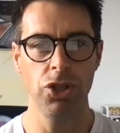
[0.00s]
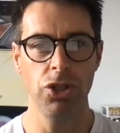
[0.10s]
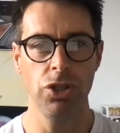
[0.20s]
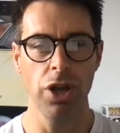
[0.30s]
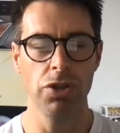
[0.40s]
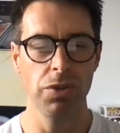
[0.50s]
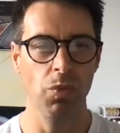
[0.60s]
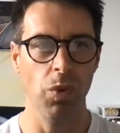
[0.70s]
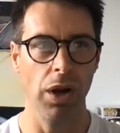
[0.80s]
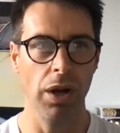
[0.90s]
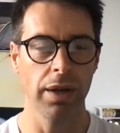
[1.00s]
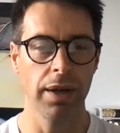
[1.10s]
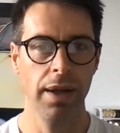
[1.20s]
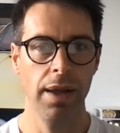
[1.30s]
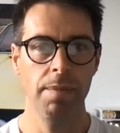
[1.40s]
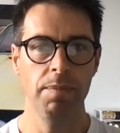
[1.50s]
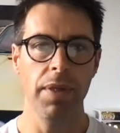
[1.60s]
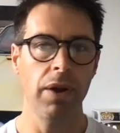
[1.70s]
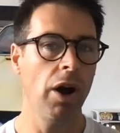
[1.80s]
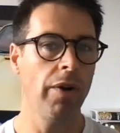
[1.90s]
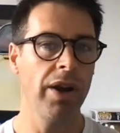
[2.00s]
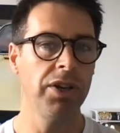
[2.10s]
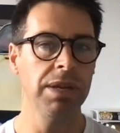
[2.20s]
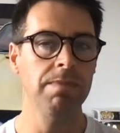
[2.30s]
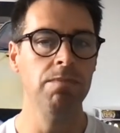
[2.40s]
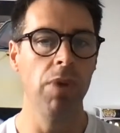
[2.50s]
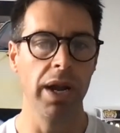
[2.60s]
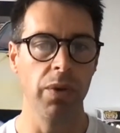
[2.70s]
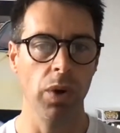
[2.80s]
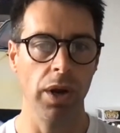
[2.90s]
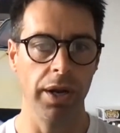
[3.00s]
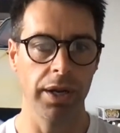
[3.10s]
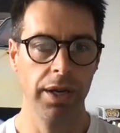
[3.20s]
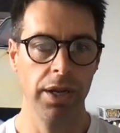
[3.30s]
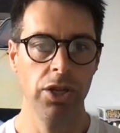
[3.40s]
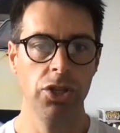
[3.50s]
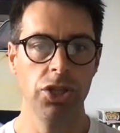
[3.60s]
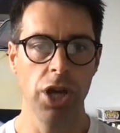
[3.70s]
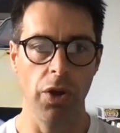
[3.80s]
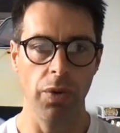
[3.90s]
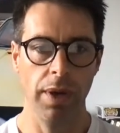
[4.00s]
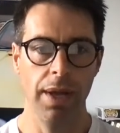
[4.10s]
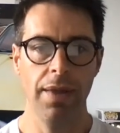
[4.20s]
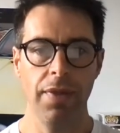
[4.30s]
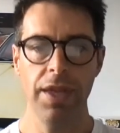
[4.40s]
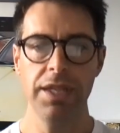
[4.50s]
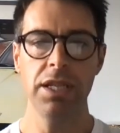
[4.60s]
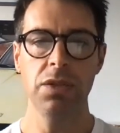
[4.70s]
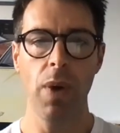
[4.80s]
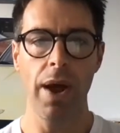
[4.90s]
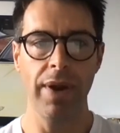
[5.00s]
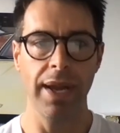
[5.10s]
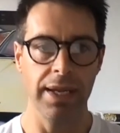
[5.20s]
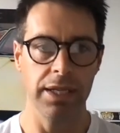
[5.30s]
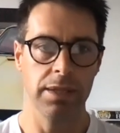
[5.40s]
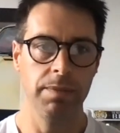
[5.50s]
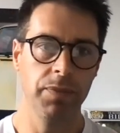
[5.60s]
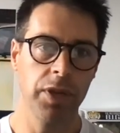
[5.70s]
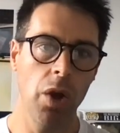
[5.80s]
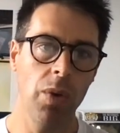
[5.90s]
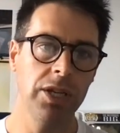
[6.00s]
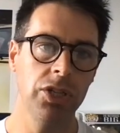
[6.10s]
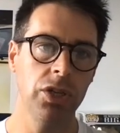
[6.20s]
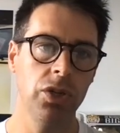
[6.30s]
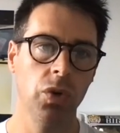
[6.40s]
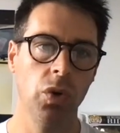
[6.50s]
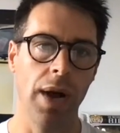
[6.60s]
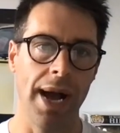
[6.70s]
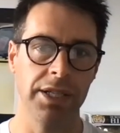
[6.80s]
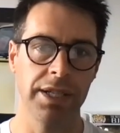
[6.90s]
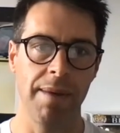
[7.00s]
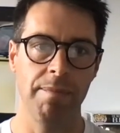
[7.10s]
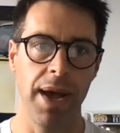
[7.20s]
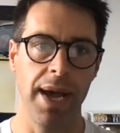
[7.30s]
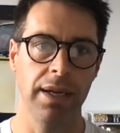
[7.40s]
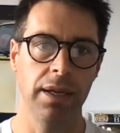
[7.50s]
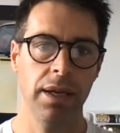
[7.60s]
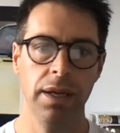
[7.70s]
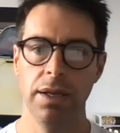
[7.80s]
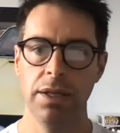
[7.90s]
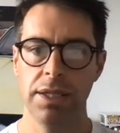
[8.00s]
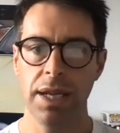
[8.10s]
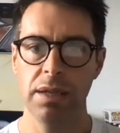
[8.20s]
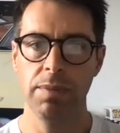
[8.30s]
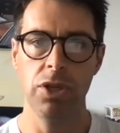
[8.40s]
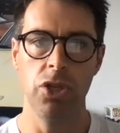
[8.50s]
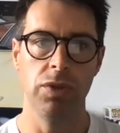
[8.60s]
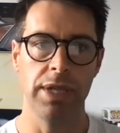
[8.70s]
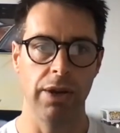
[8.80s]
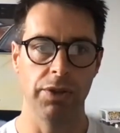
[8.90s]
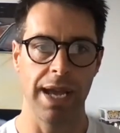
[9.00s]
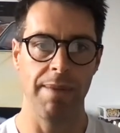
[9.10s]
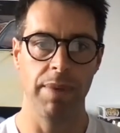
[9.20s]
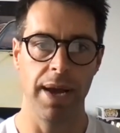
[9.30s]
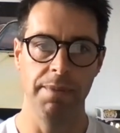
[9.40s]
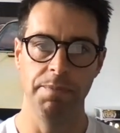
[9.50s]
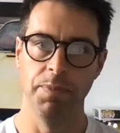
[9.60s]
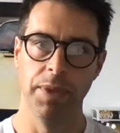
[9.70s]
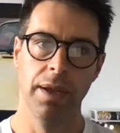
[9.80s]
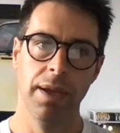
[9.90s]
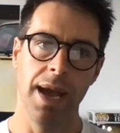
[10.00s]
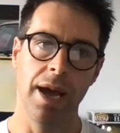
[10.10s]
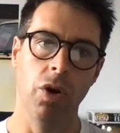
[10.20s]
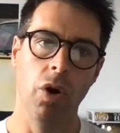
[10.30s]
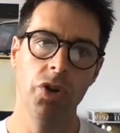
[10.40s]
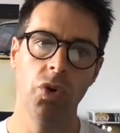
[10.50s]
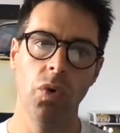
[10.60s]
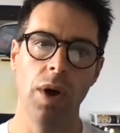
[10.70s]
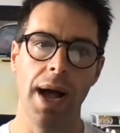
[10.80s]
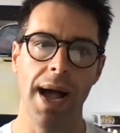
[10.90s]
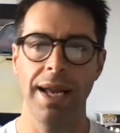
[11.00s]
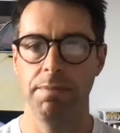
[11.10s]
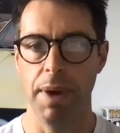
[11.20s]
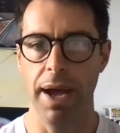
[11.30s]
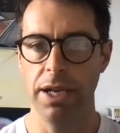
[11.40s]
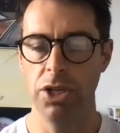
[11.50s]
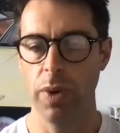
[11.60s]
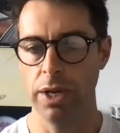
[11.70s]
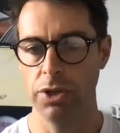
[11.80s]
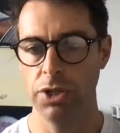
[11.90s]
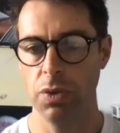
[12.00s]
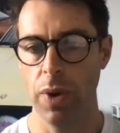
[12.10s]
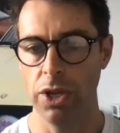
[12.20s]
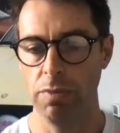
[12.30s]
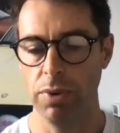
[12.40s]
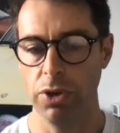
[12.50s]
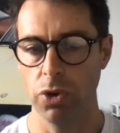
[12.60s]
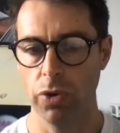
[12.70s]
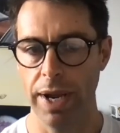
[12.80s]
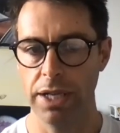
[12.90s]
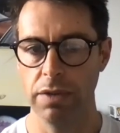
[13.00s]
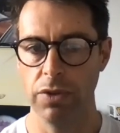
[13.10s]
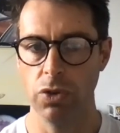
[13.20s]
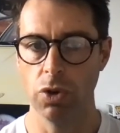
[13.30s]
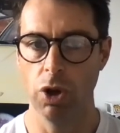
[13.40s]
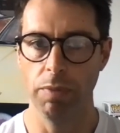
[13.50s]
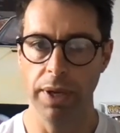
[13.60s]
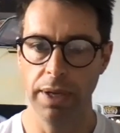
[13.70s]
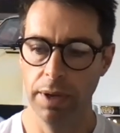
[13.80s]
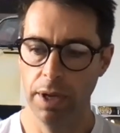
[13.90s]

doesn't work, but there are areas it might work. So this is where it is. Go into your ad campaign, set up a new sales campaign, and on your ad page, where you put your creative and your copy,